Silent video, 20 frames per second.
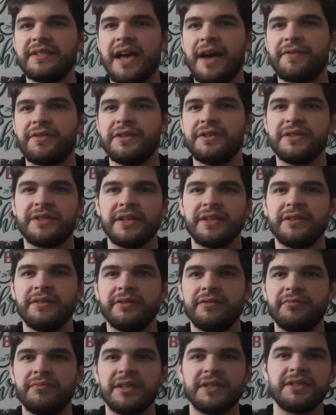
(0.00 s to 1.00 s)
after you said
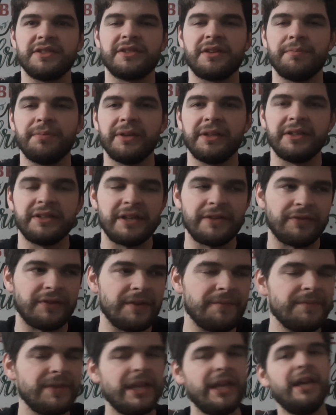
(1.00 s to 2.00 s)
this is completely different.